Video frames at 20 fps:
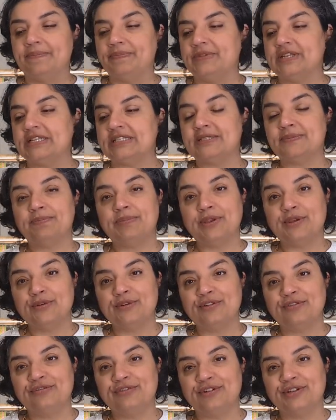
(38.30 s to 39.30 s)
these
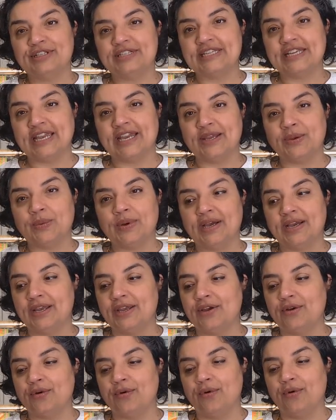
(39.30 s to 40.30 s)
beautiful DIY